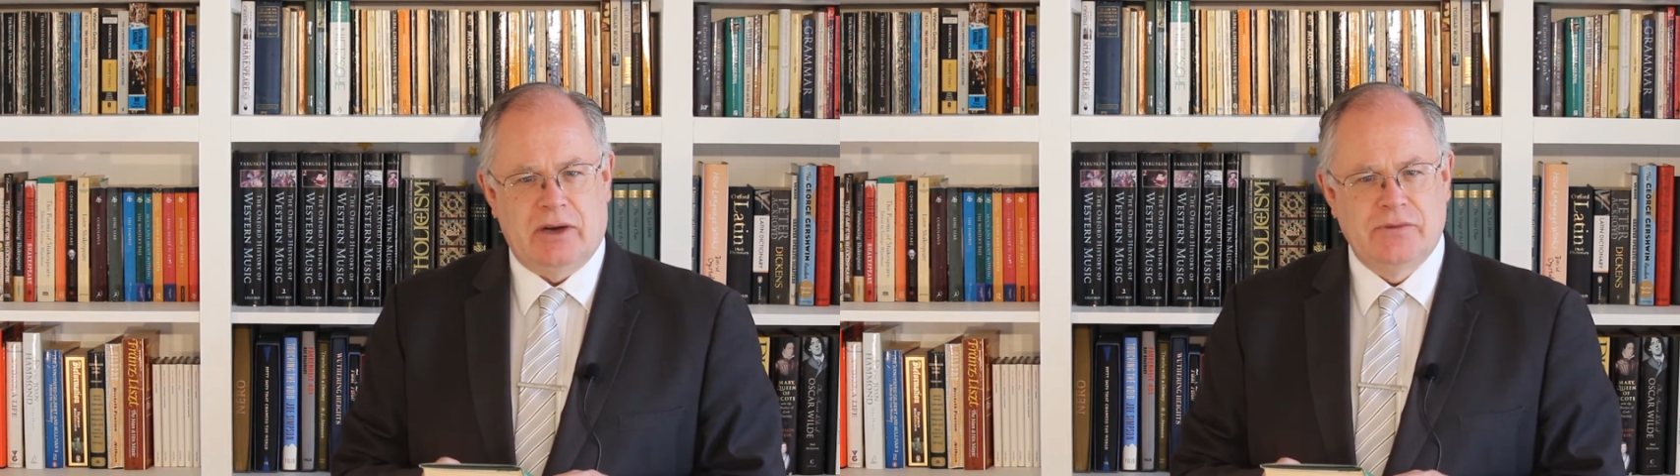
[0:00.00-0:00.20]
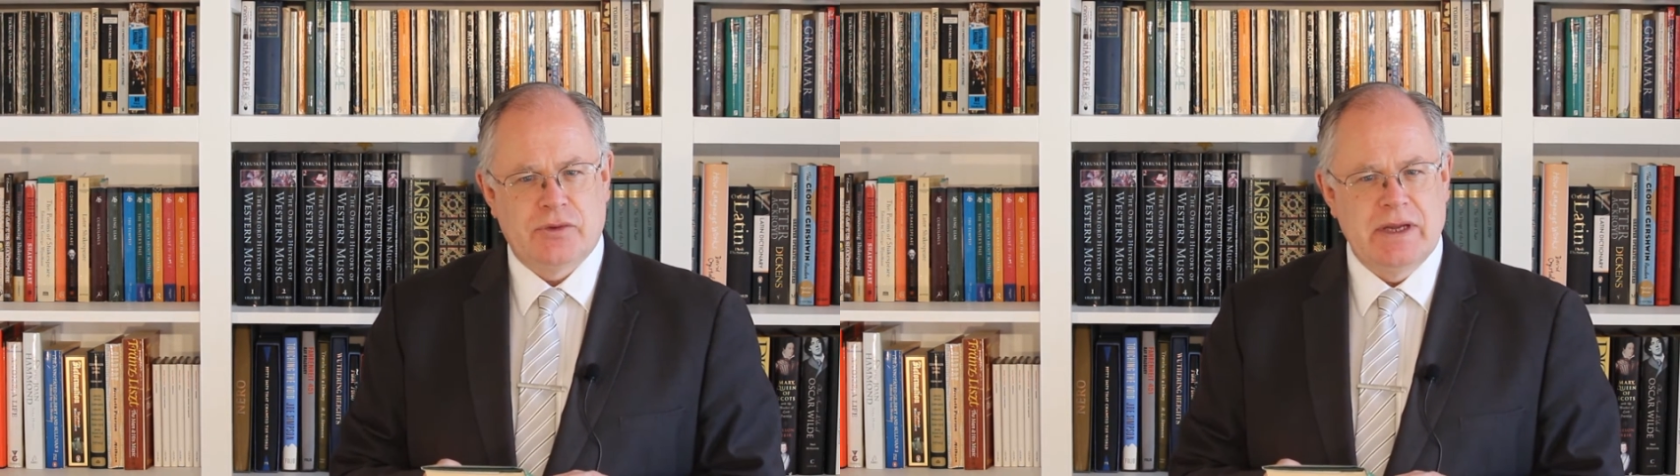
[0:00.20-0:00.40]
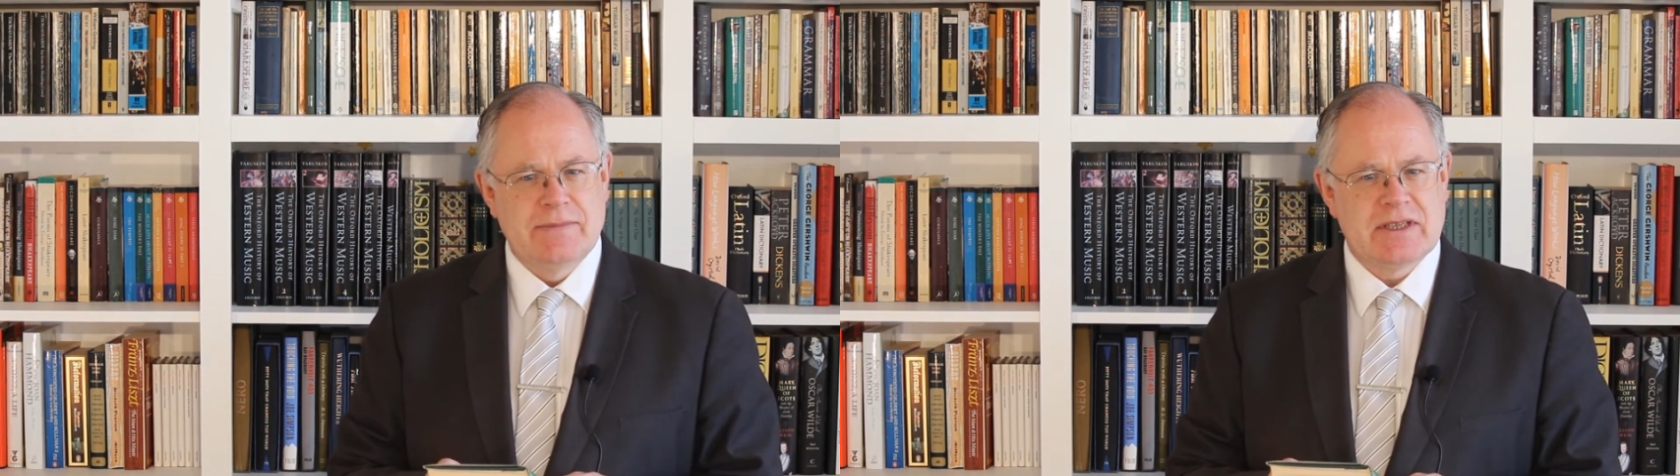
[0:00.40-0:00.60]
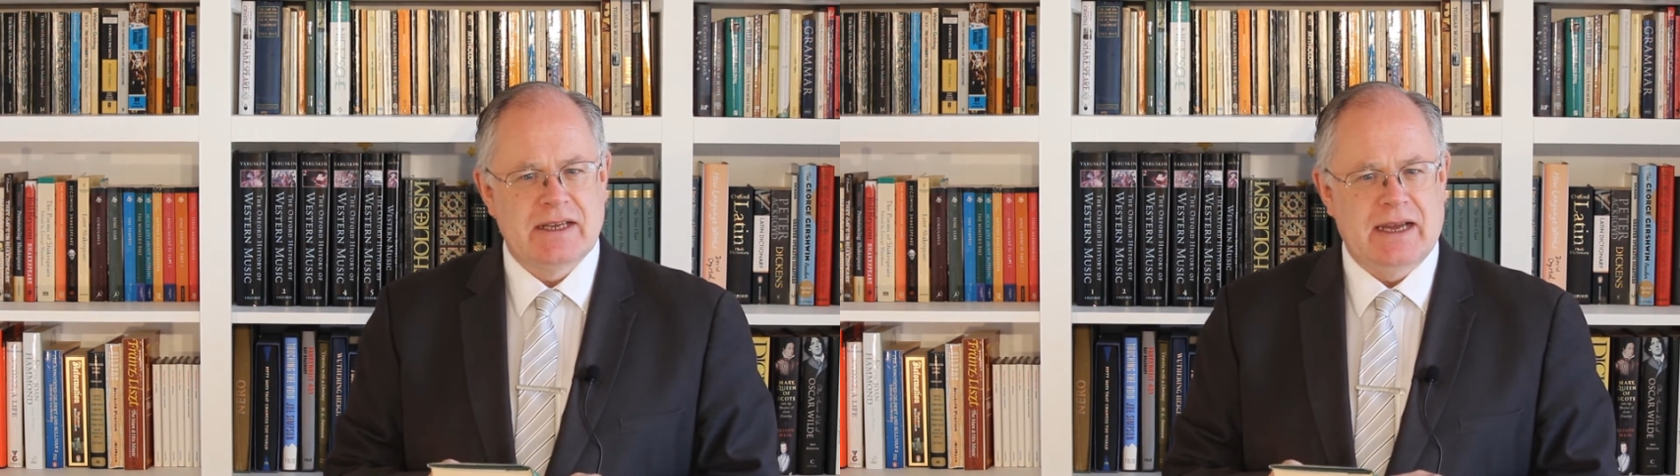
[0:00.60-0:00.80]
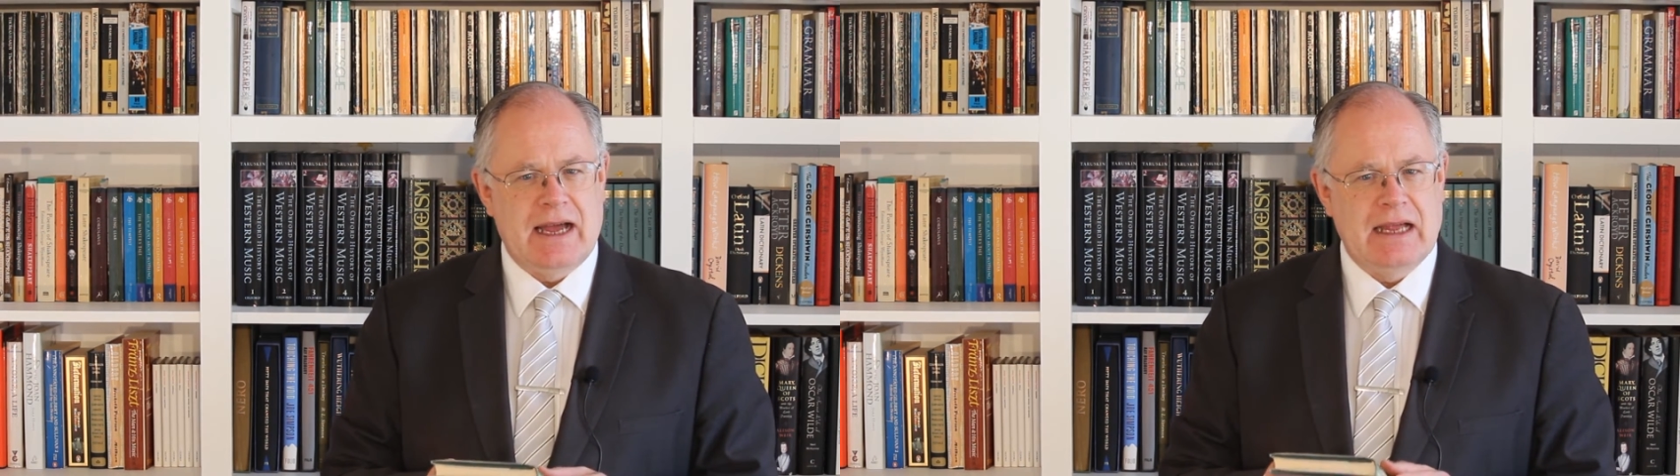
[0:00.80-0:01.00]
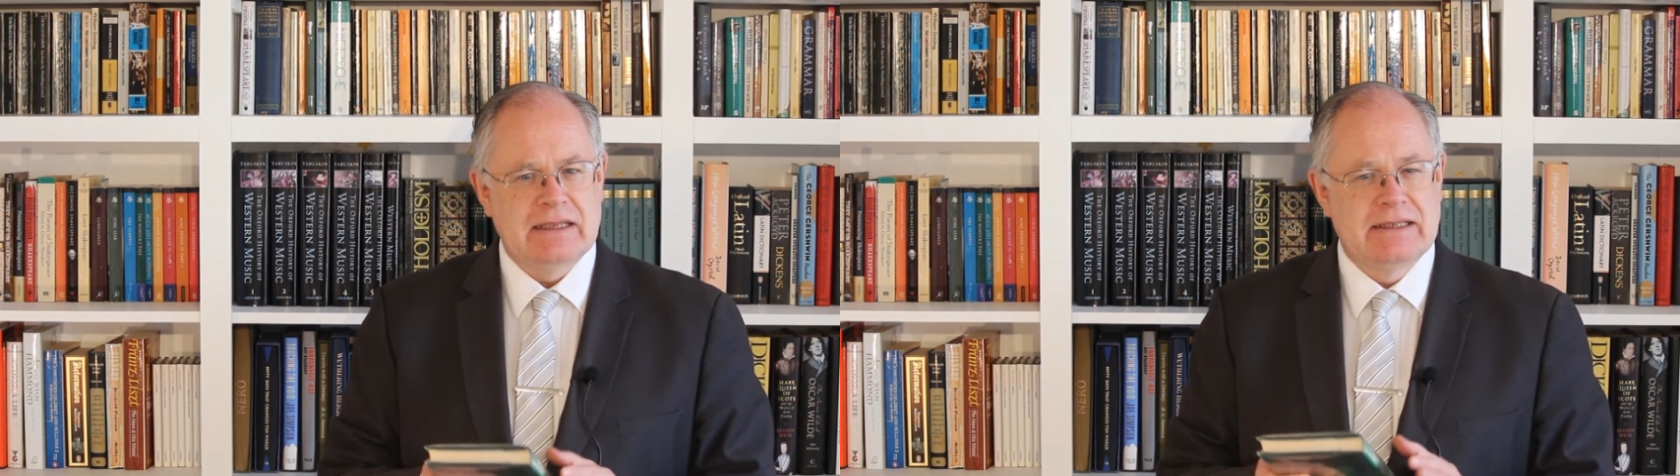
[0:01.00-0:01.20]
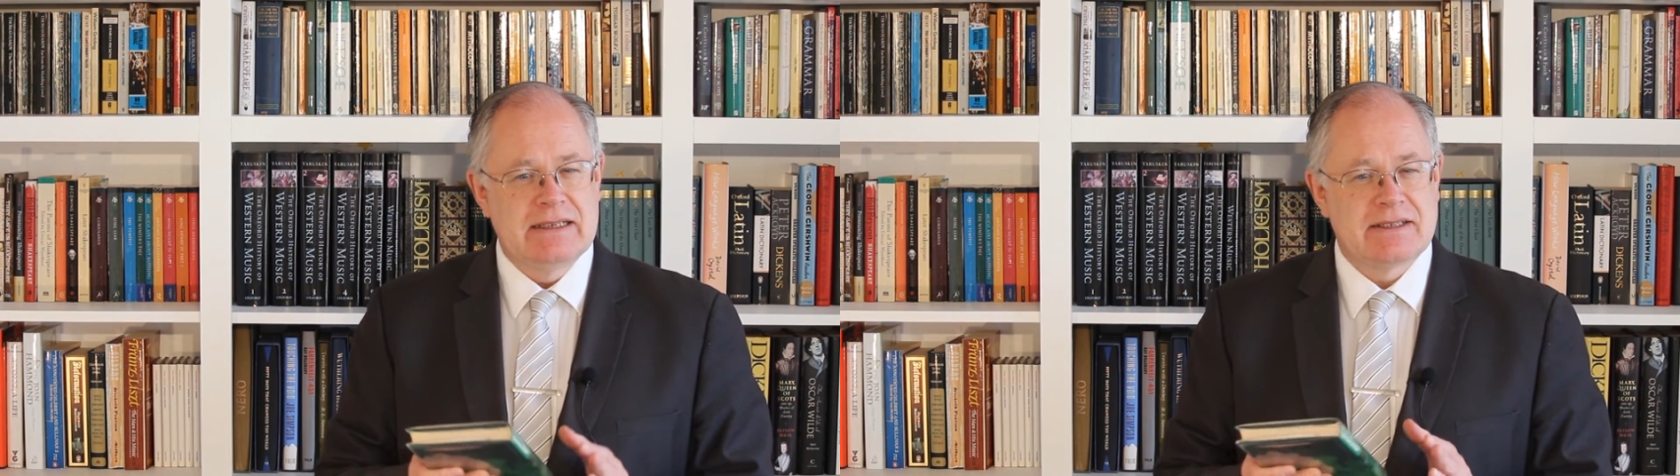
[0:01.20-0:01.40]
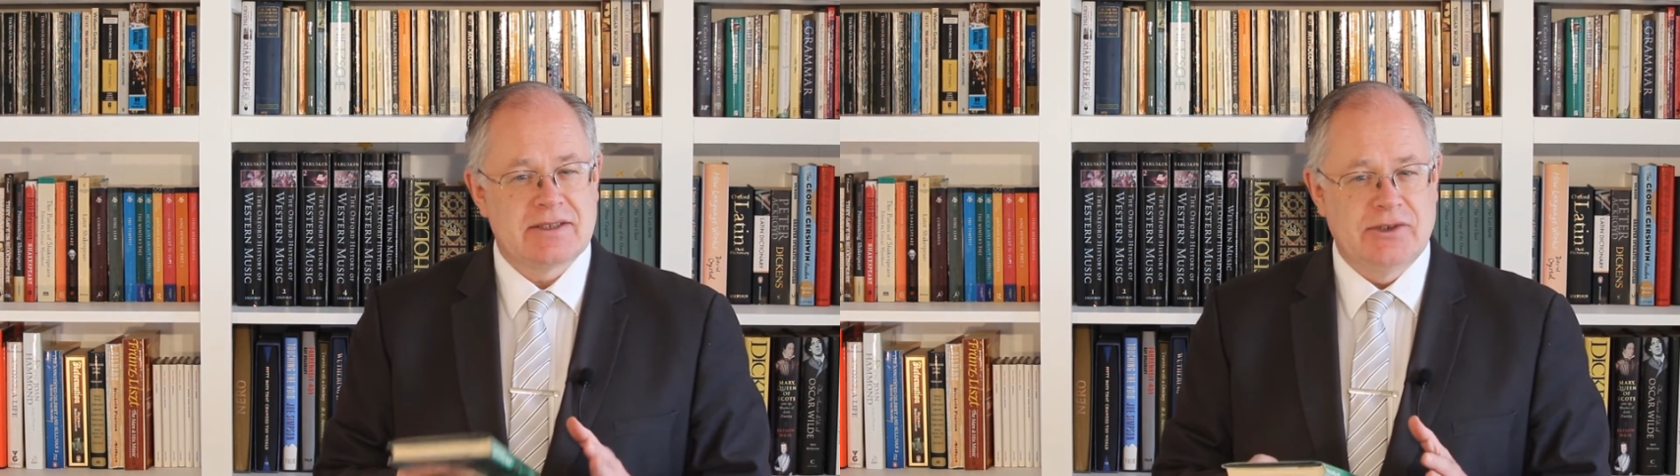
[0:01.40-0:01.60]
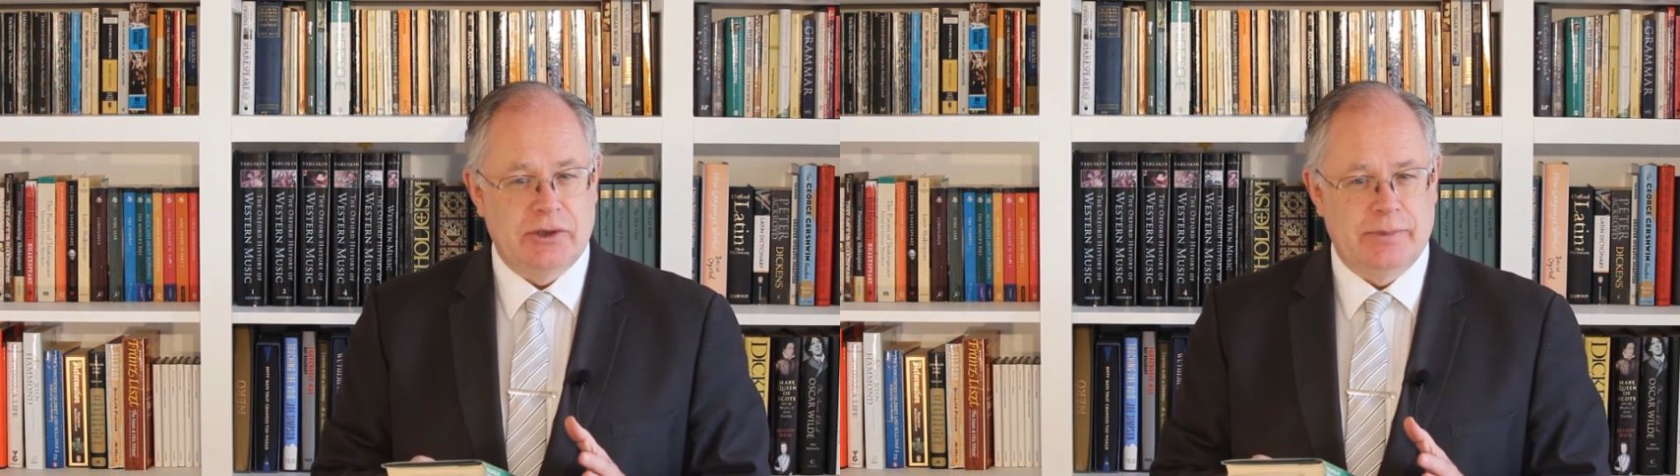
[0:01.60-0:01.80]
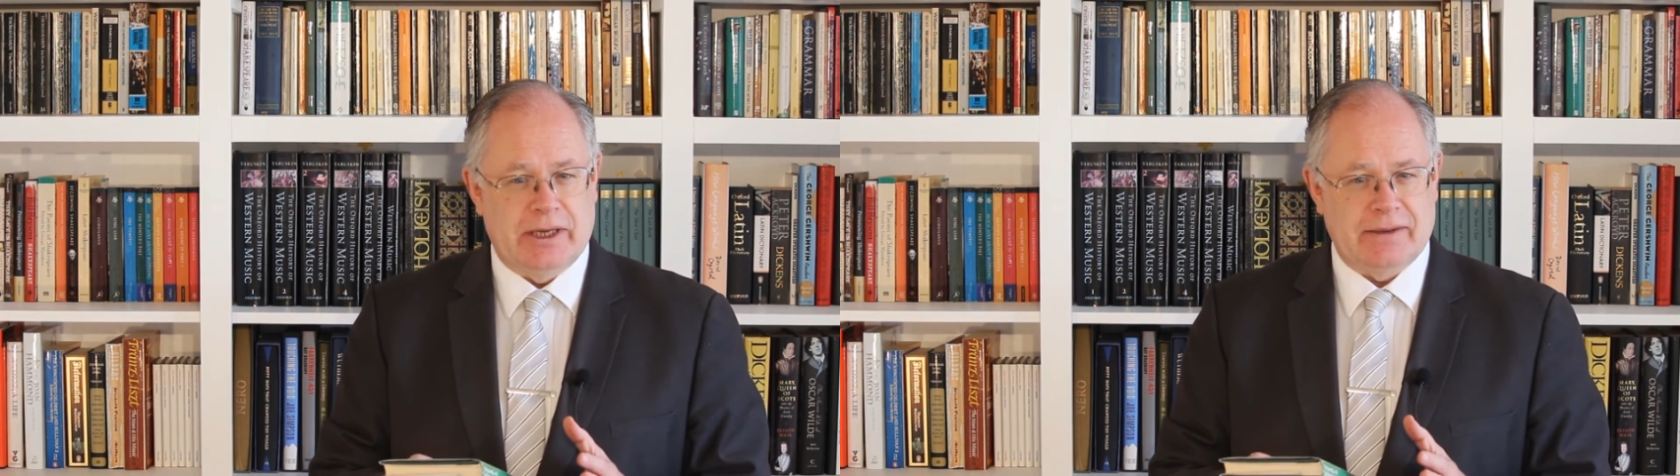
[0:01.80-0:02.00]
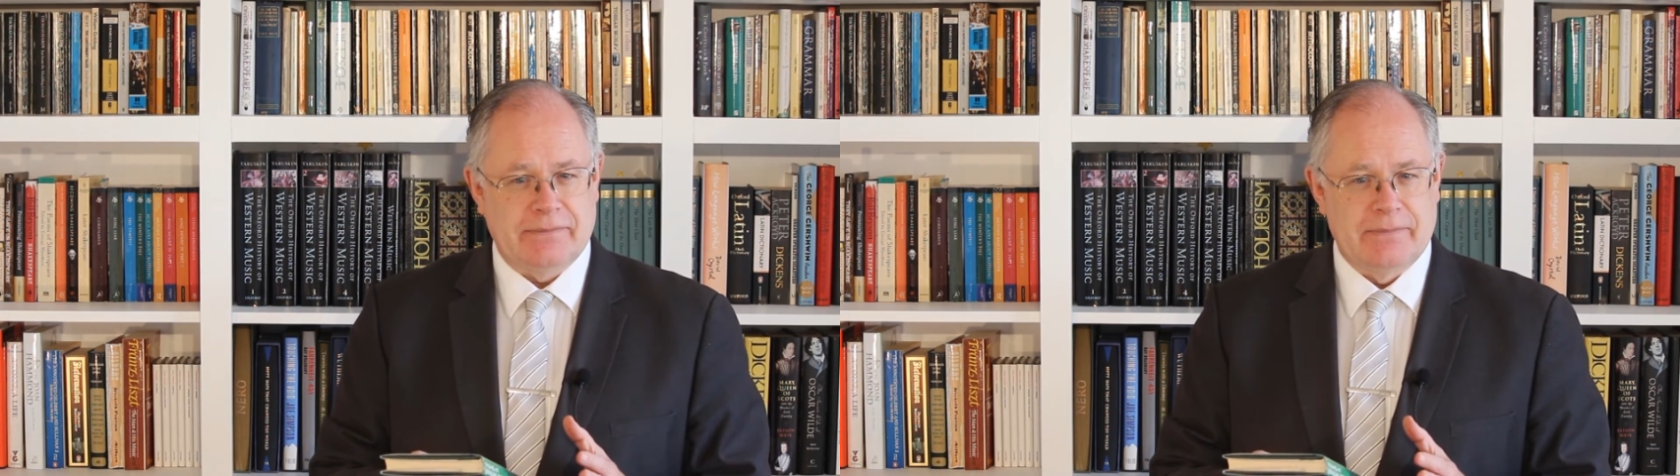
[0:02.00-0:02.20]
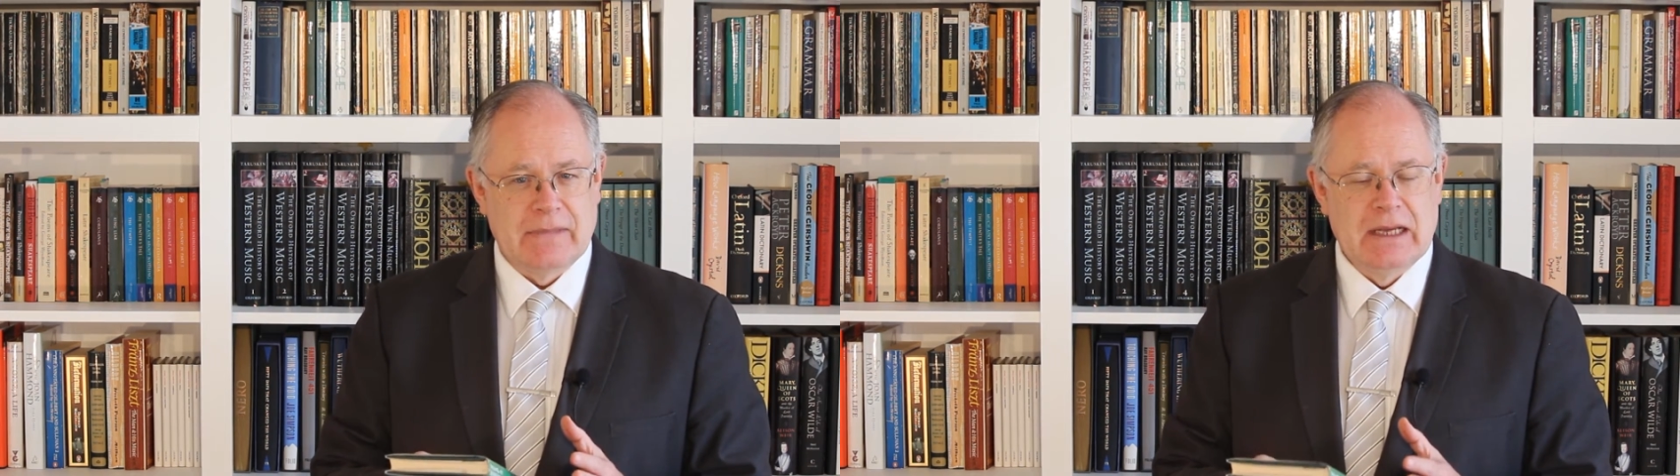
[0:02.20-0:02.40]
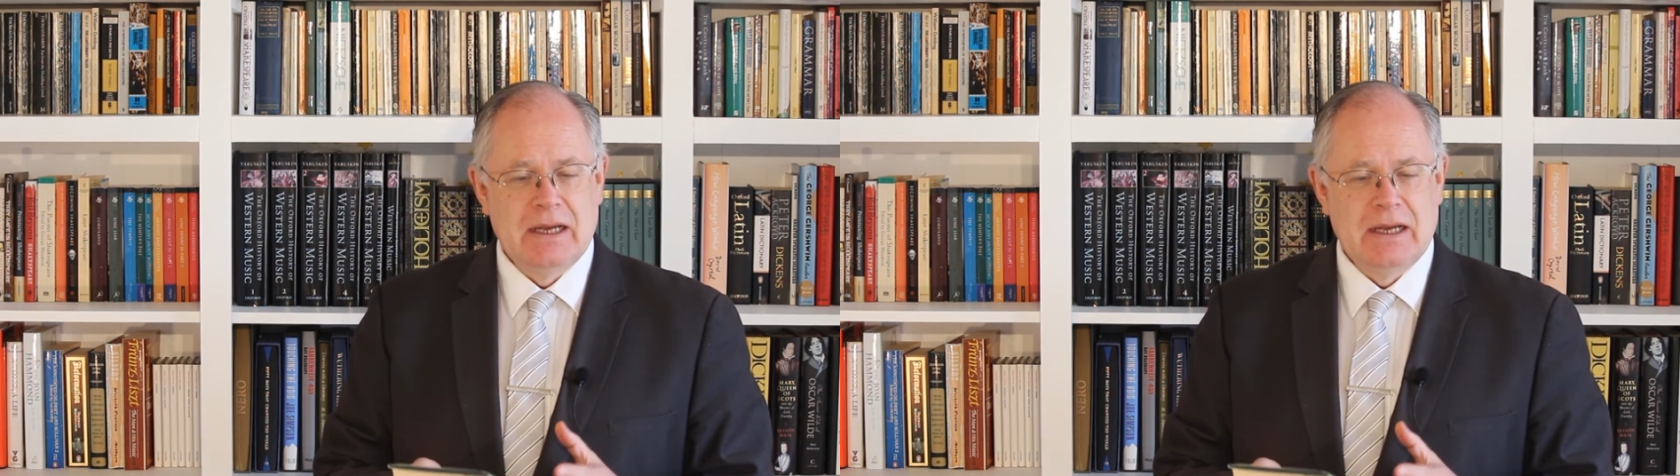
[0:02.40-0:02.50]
of dreams that are disturbing.